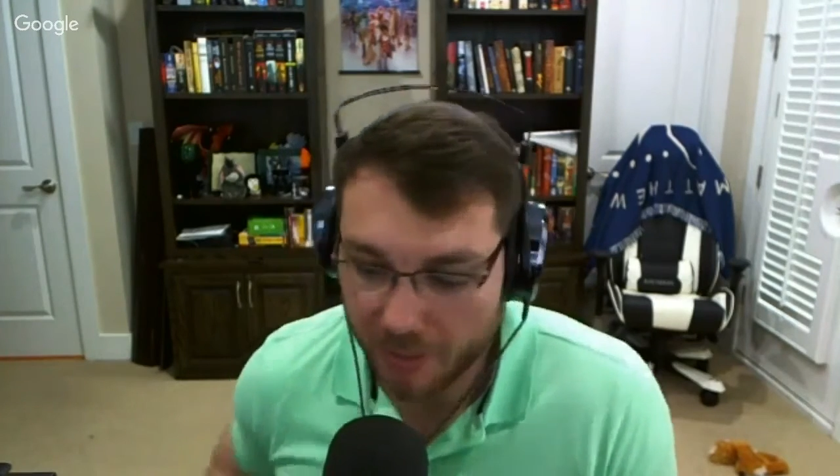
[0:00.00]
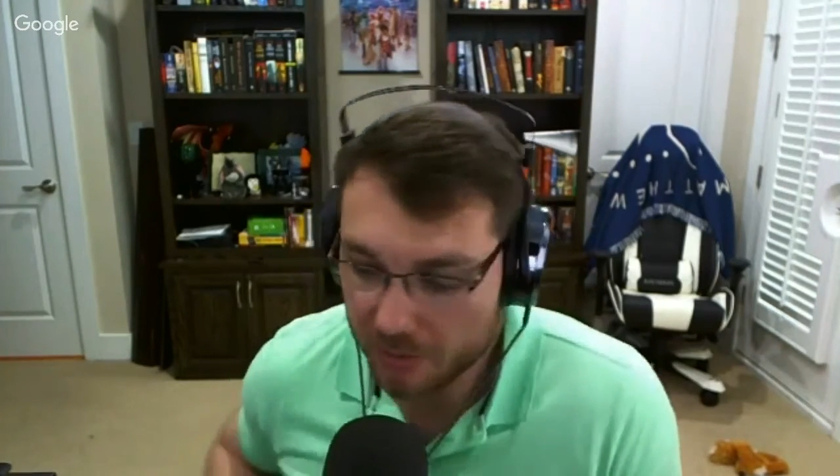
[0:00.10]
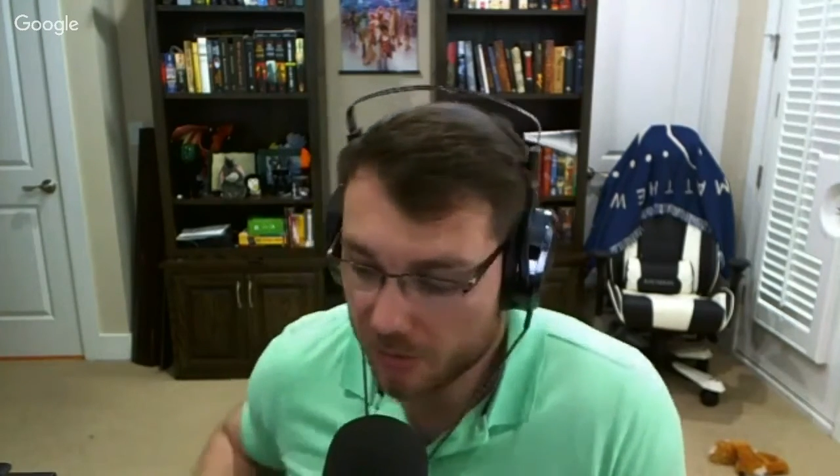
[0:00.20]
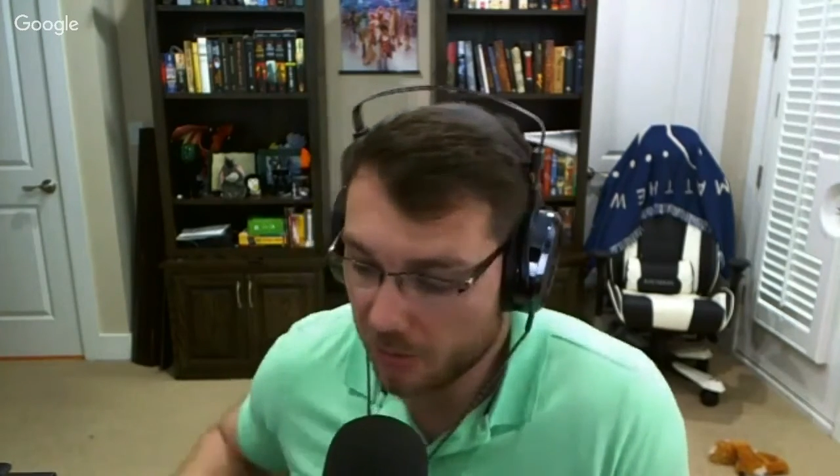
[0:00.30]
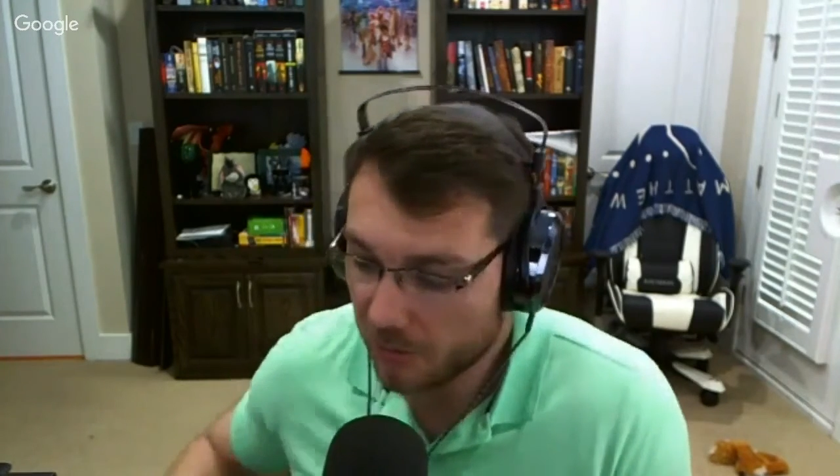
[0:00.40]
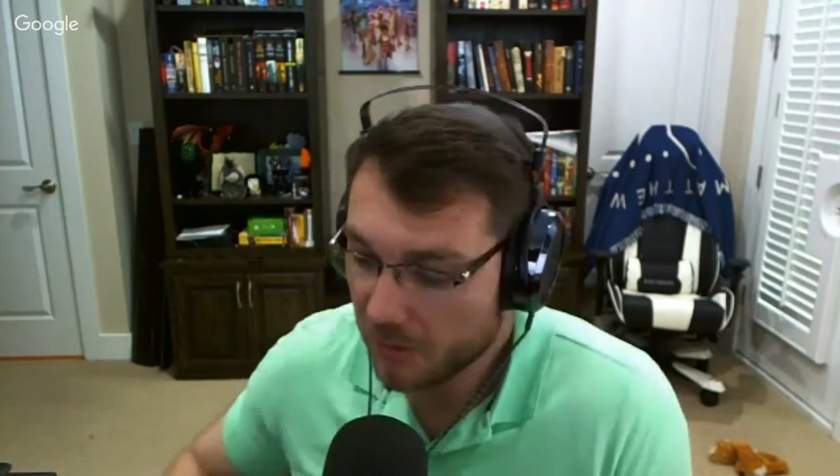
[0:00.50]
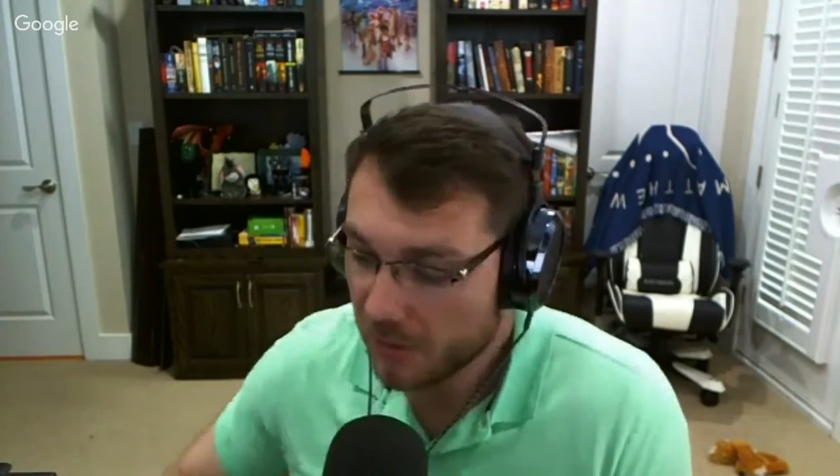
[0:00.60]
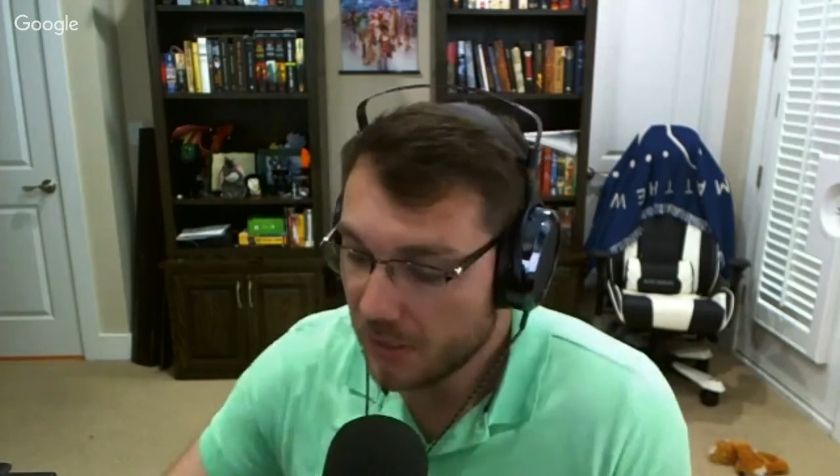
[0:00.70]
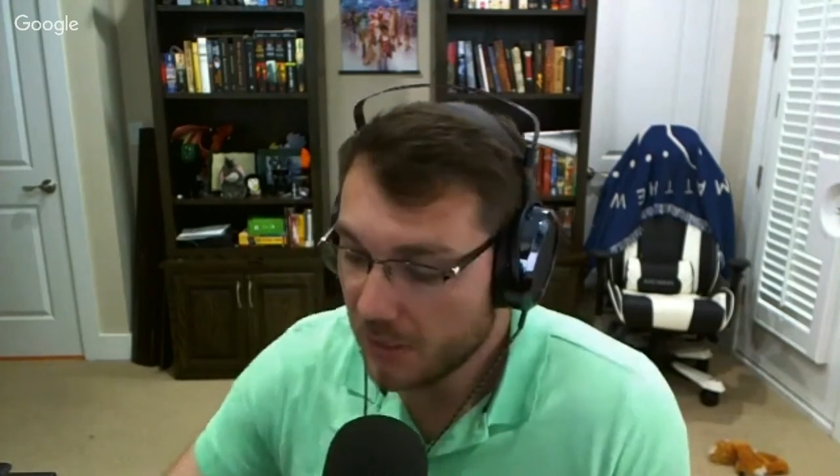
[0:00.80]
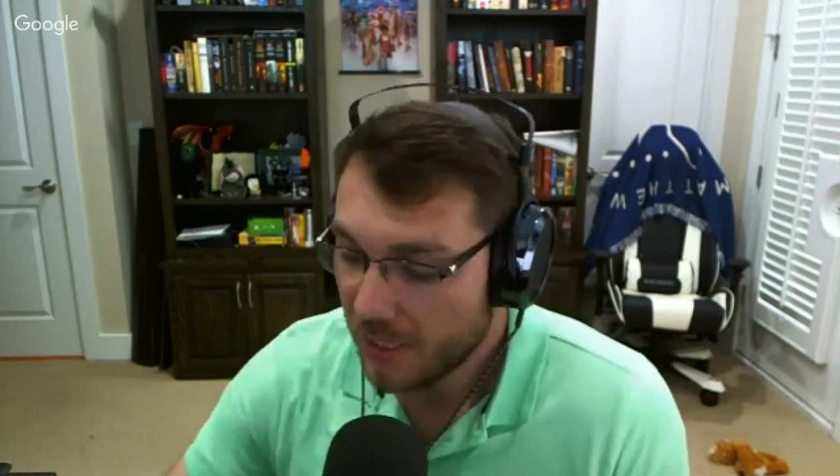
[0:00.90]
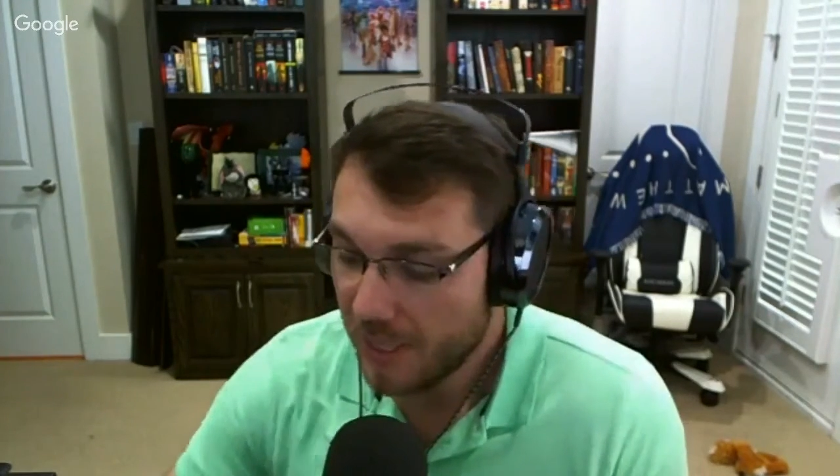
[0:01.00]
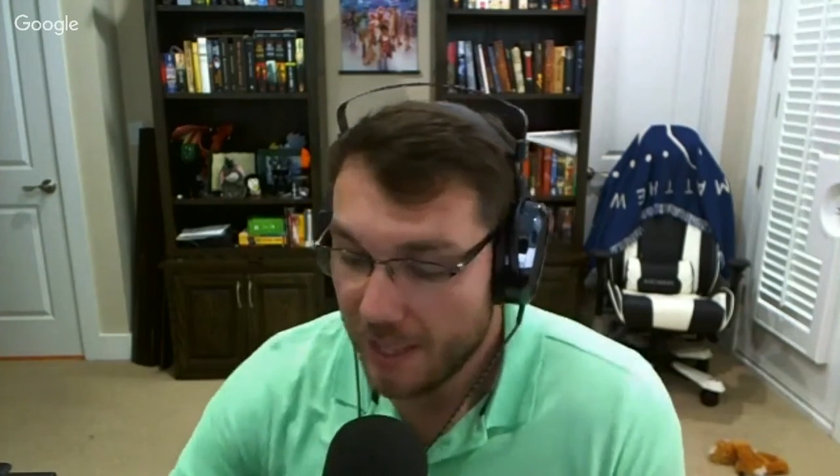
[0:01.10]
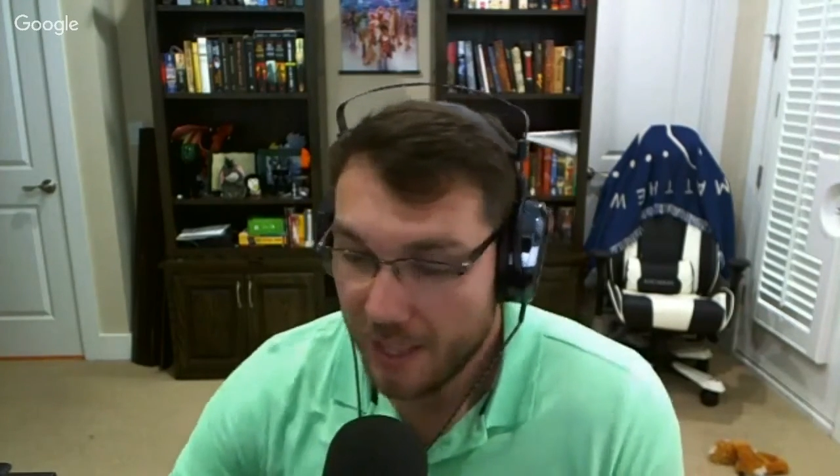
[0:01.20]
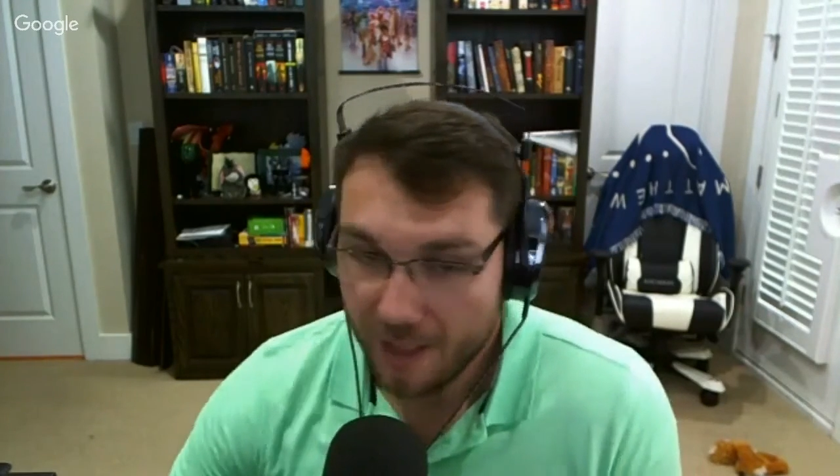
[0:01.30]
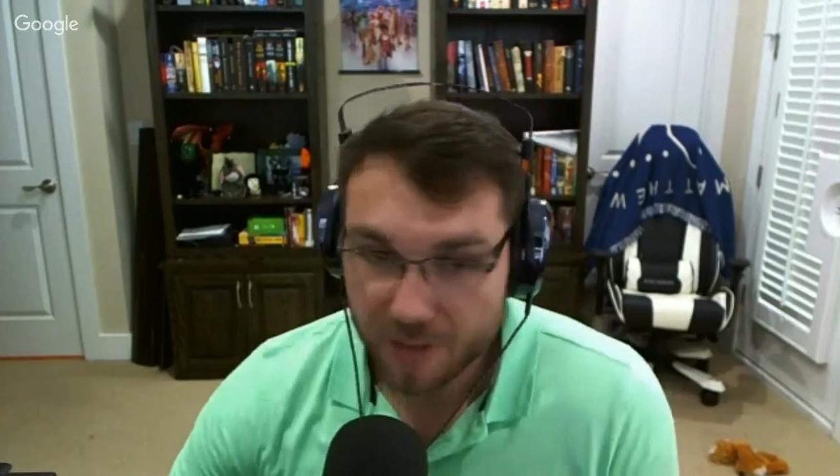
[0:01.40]
So
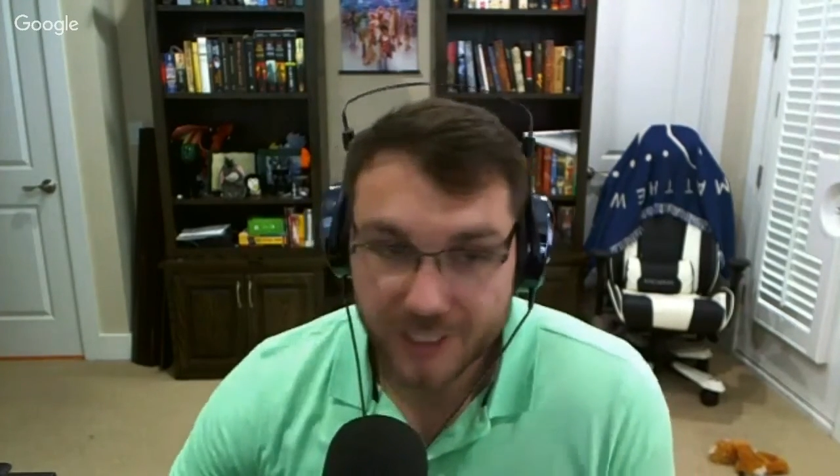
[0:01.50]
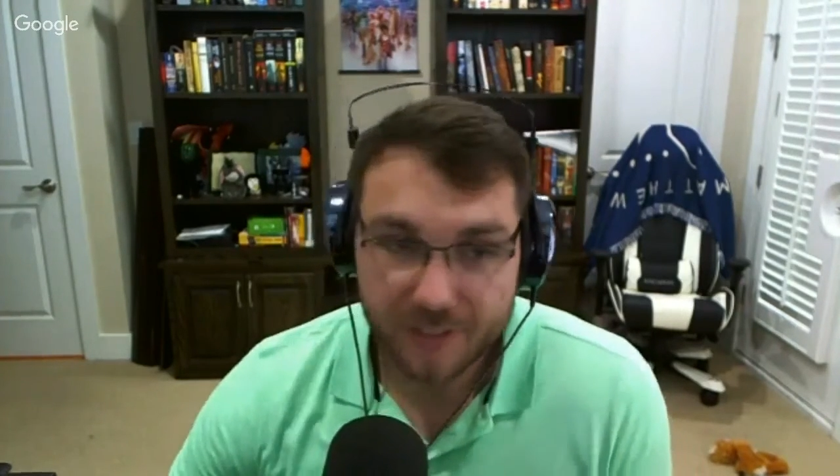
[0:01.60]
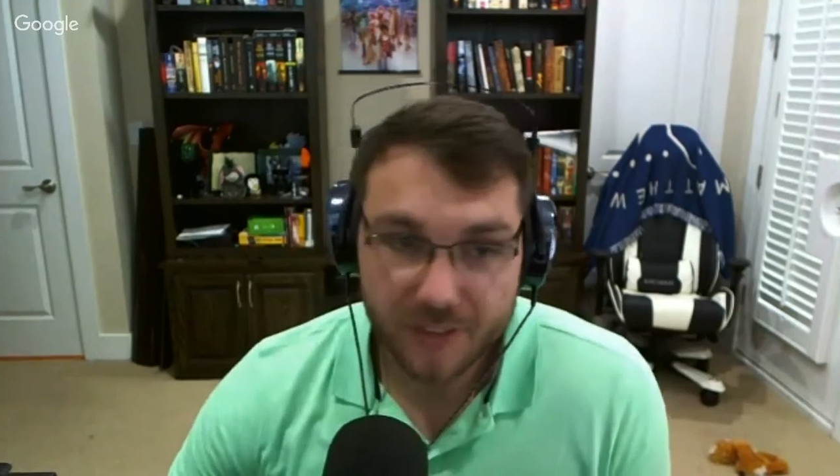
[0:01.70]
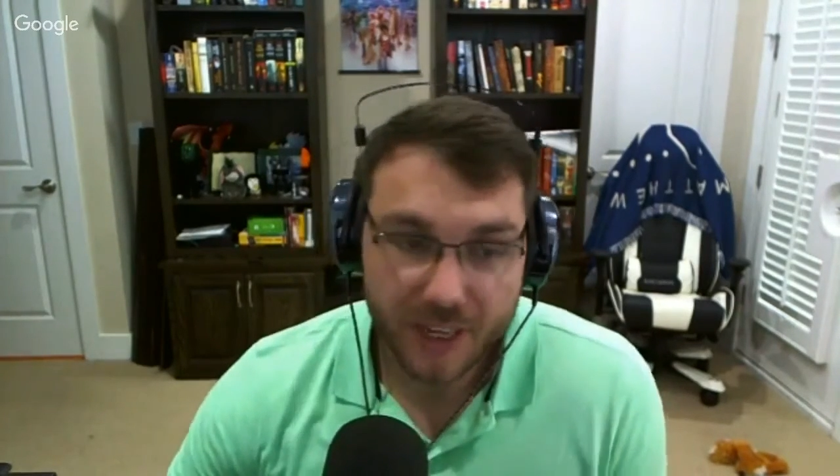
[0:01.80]
have a good evening,